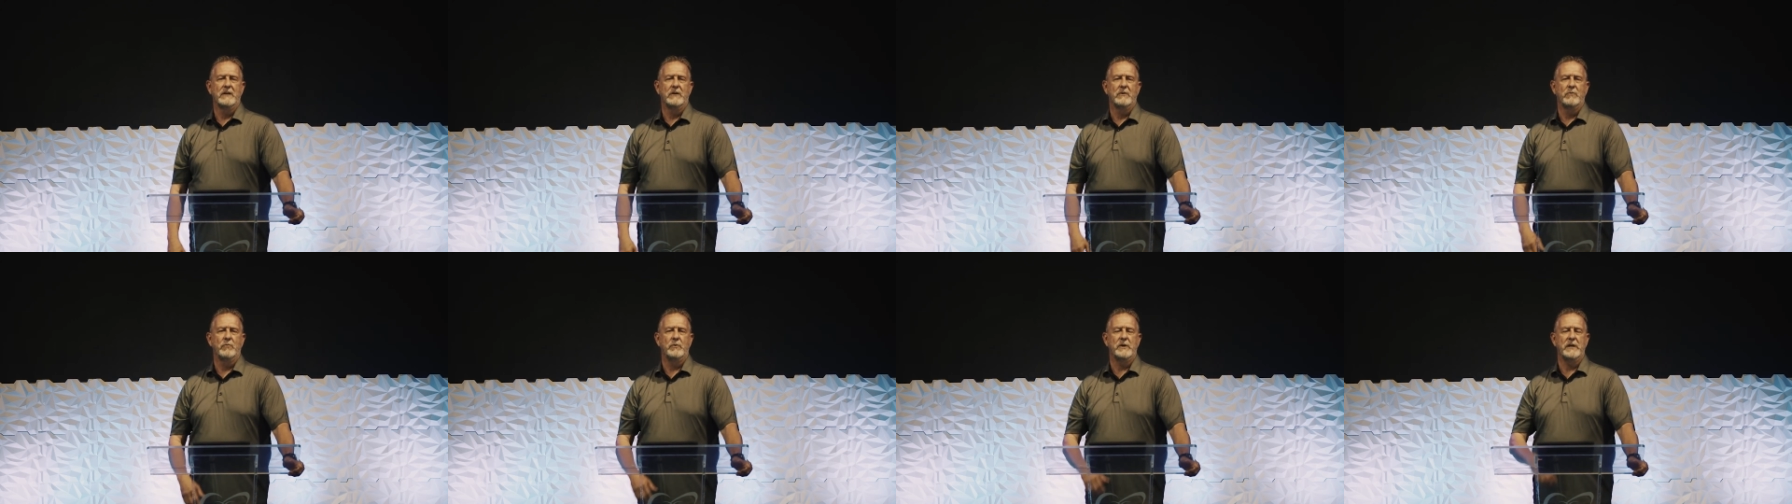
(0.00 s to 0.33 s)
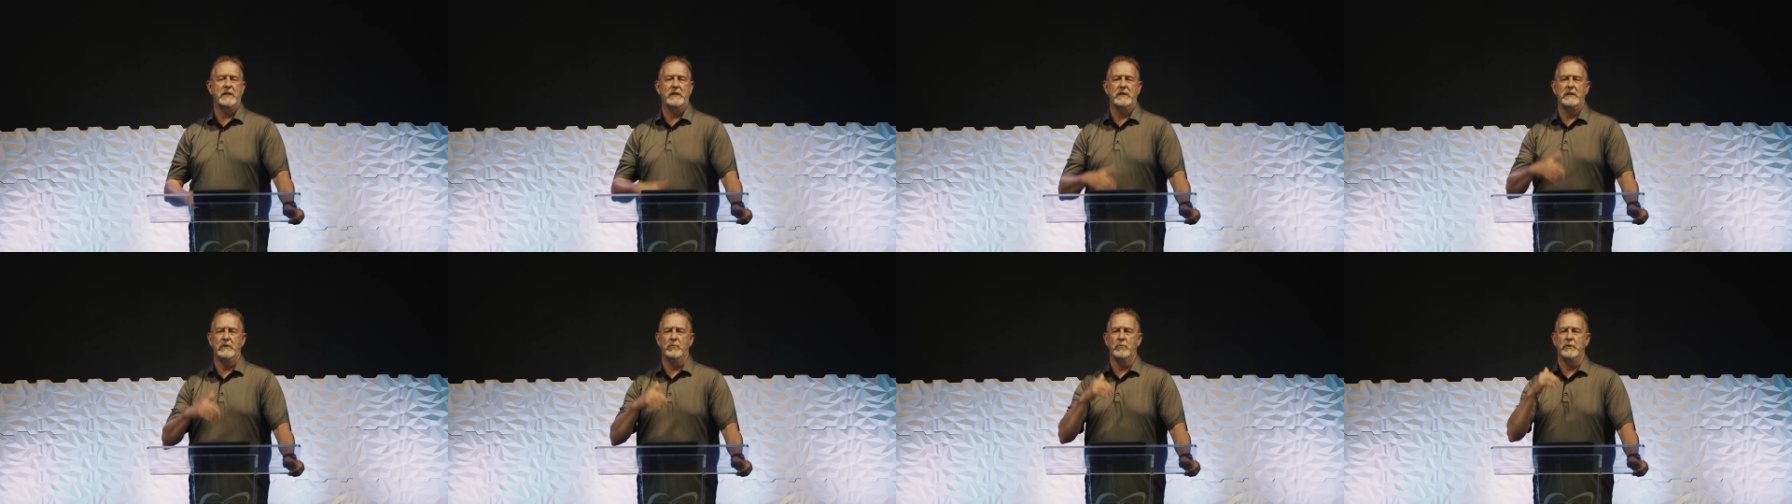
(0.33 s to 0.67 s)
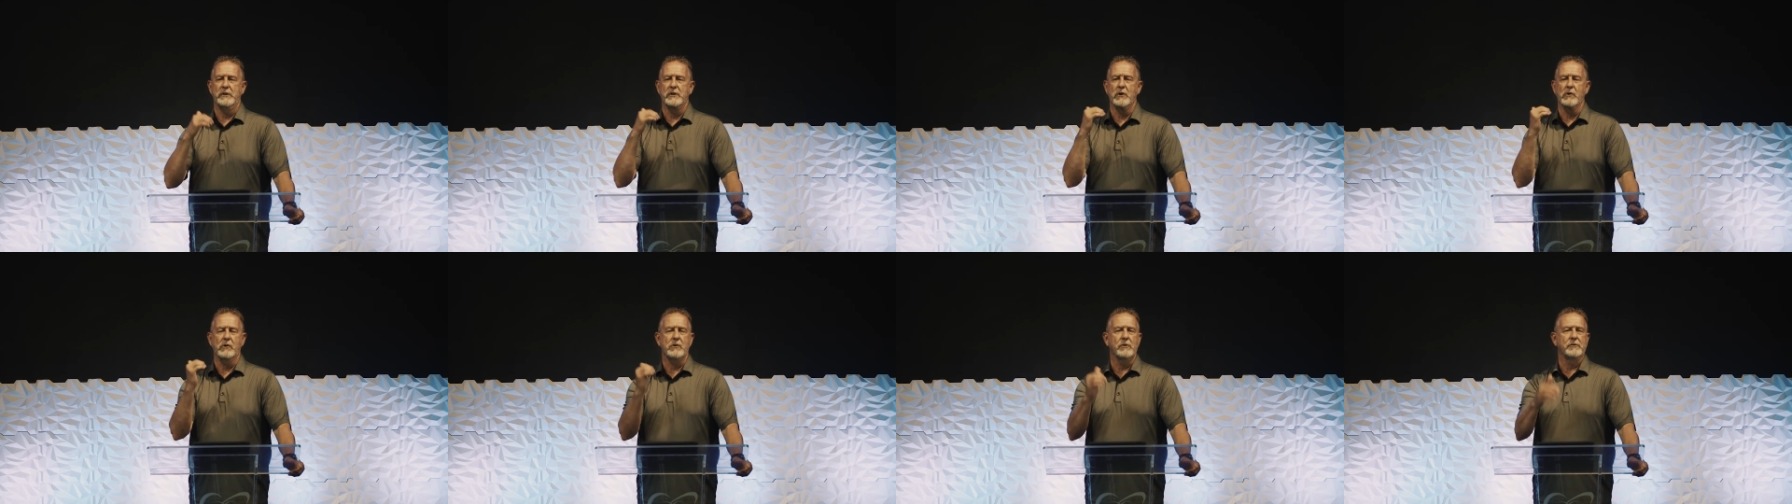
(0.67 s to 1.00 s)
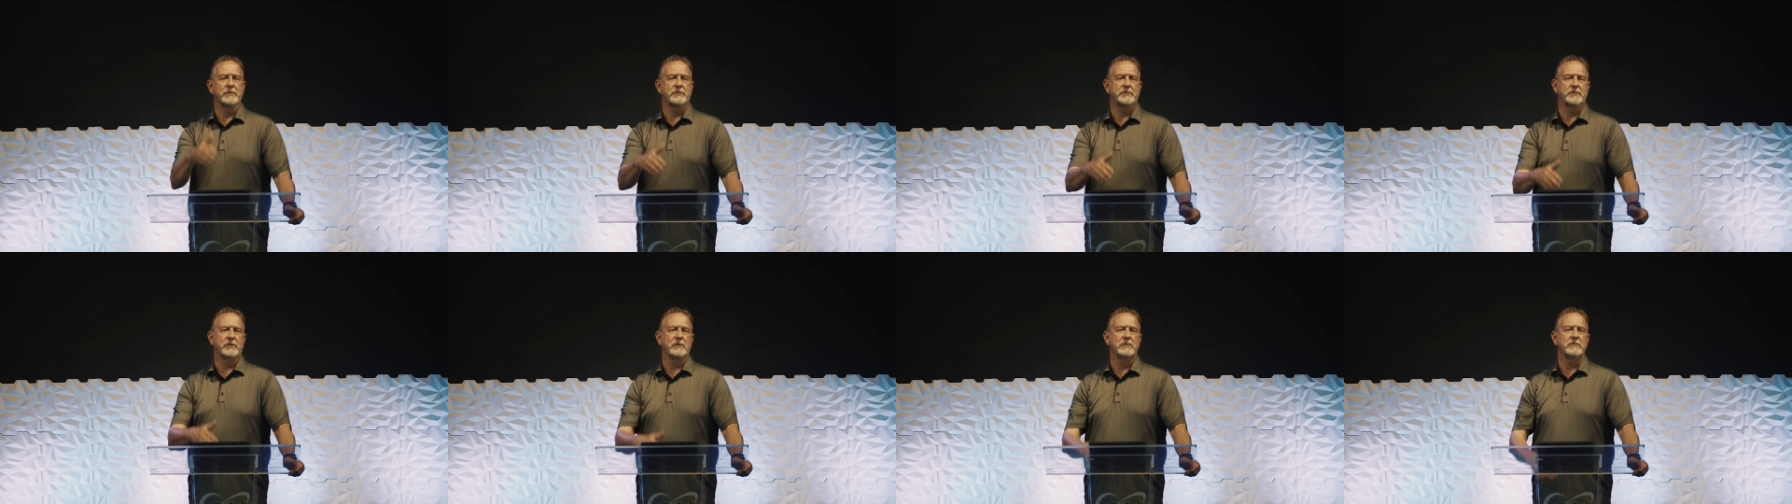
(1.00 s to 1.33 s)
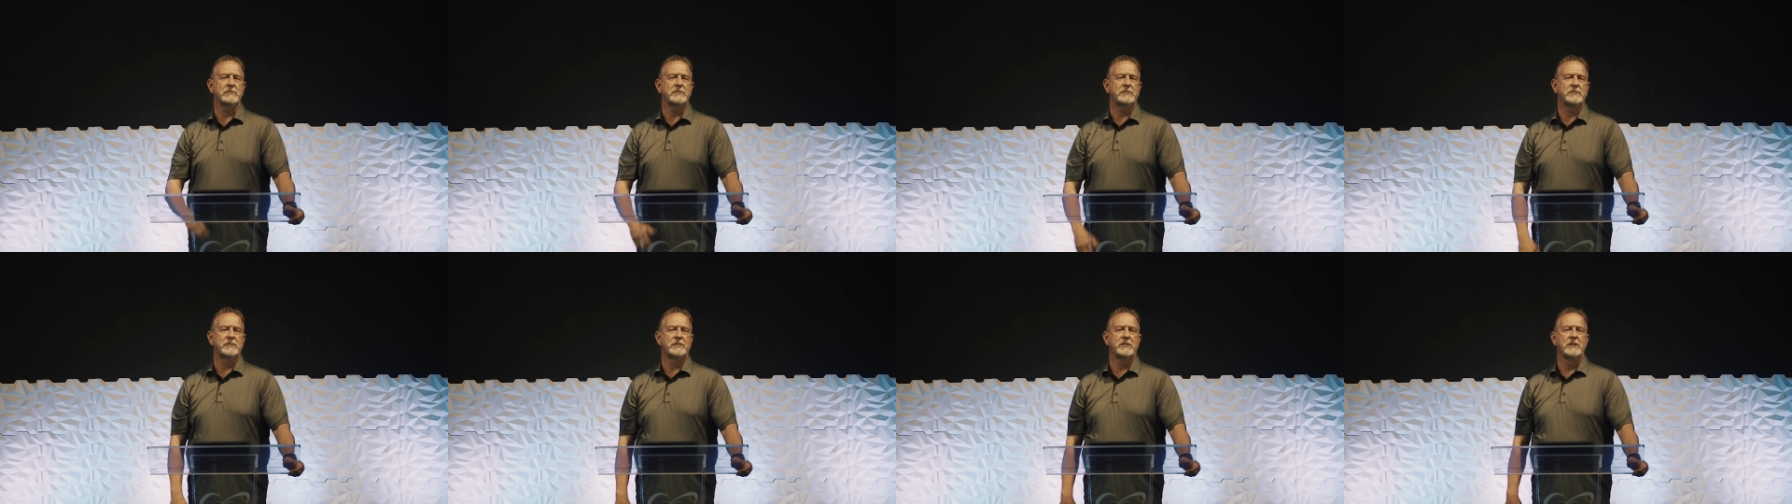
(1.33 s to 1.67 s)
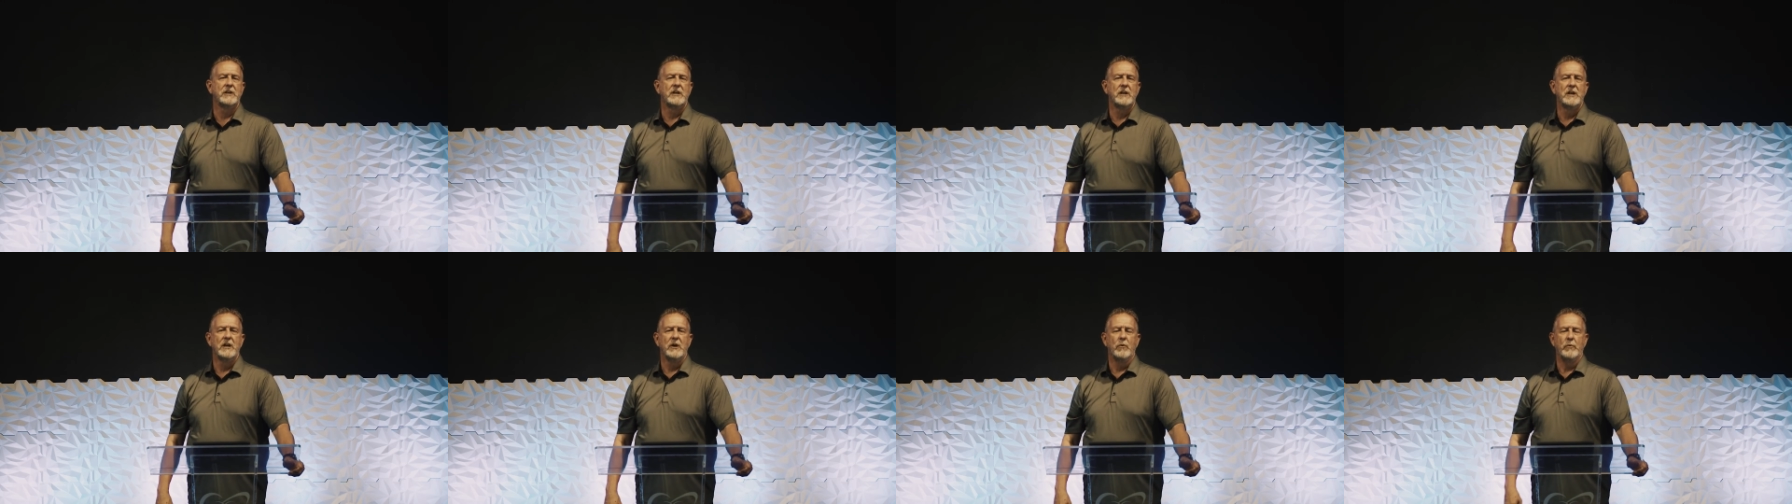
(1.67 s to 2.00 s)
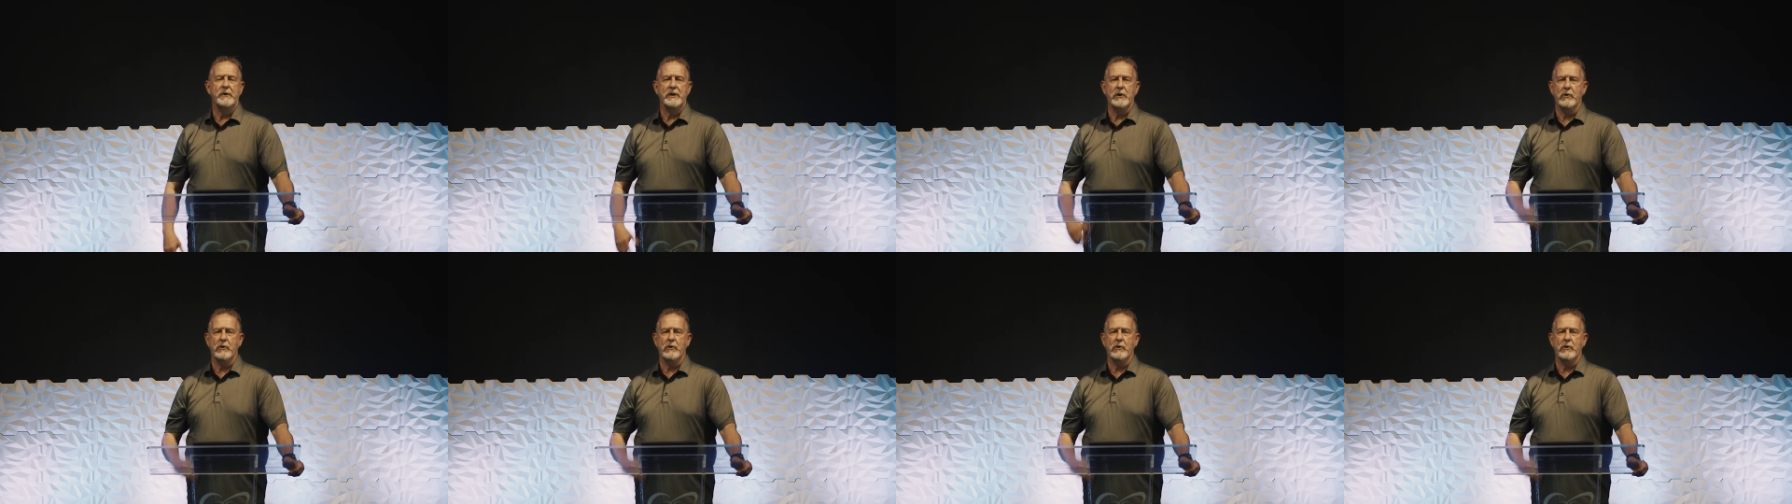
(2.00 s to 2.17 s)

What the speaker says: We don't go to church. We